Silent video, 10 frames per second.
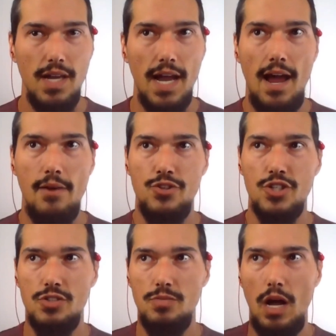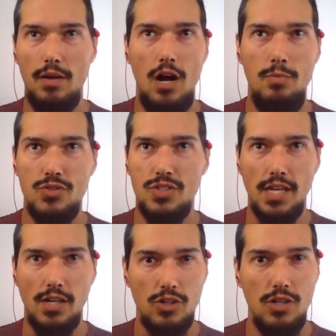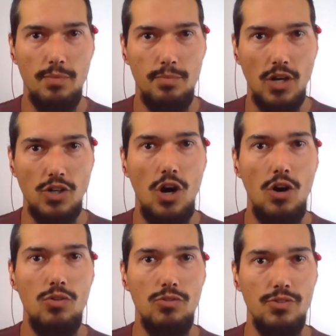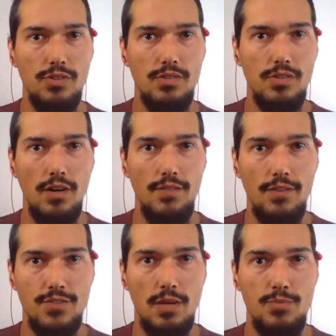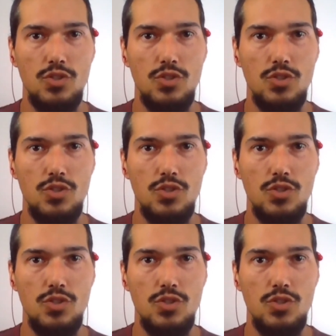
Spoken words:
And I was just almost like a code of some